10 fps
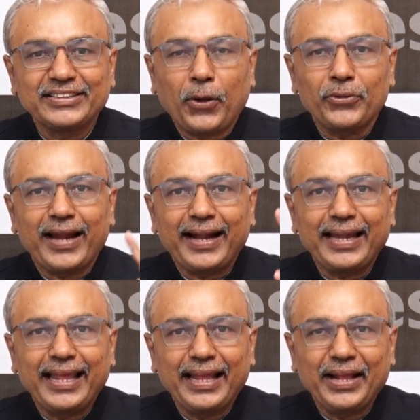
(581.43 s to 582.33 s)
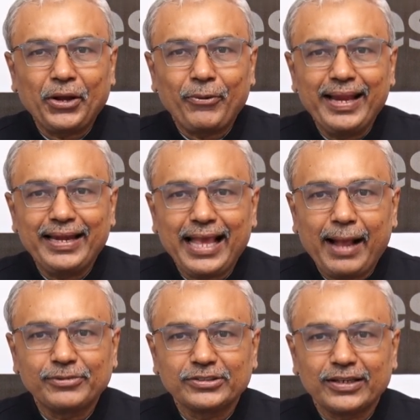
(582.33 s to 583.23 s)
now threatening queen
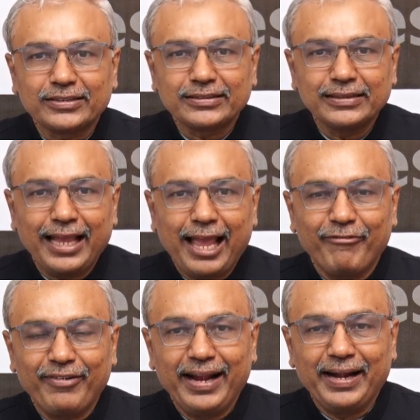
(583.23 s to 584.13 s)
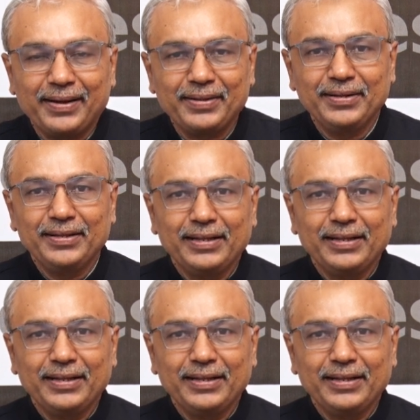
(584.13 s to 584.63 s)
captures f8.